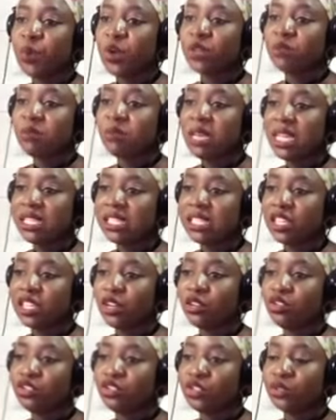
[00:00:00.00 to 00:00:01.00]
board meeting
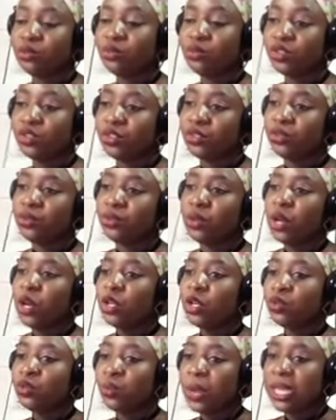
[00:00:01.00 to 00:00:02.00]
on June 2,
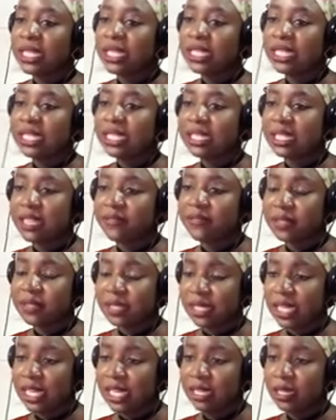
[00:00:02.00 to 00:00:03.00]

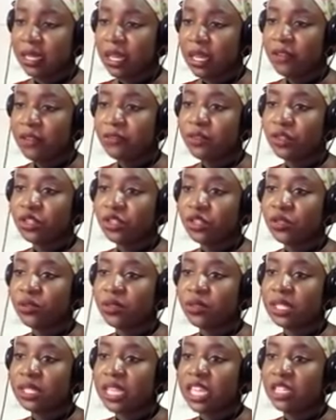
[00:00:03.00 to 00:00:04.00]
2017. The Osun
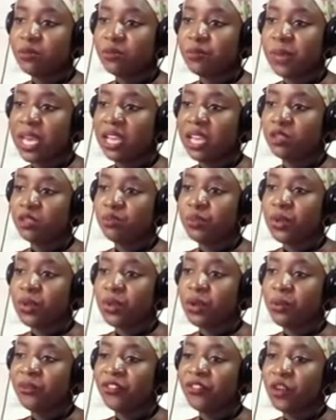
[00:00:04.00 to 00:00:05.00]
State-based
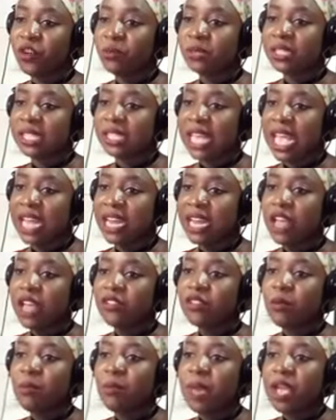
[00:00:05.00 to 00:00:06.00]
parent firm said
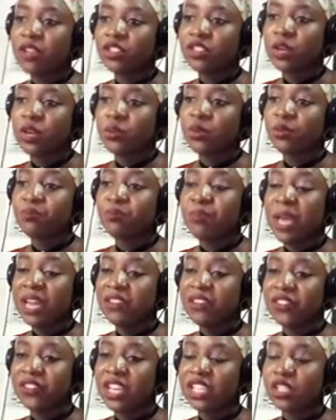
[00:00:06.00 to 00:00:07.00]
the merger would
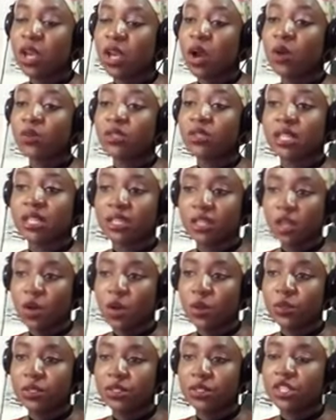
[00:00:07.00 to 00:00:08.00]
benefit all
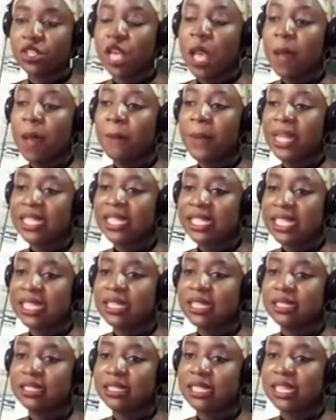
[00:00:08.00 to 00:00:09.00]
stakeholders,
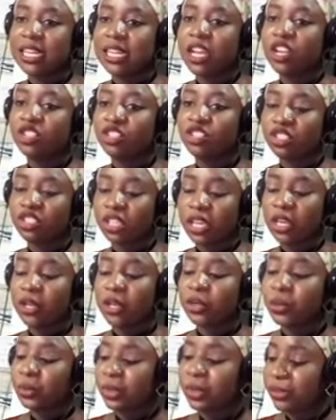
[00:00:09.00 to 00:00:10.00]
particularly
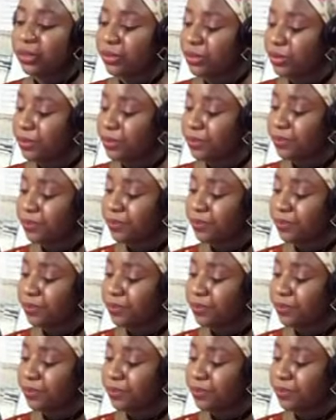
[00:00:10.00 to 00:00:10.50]
shareholders.